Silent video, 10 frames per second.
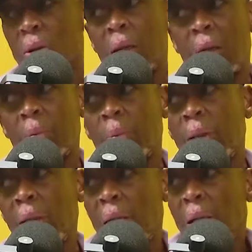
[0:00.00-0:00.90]
helped me.
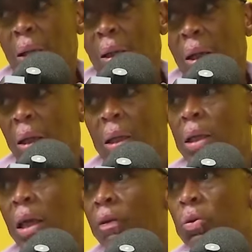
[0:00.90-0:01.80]
He
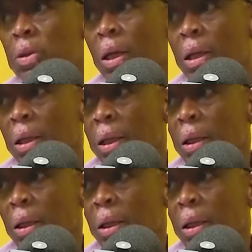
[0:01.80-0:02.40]
didn't have to say anything,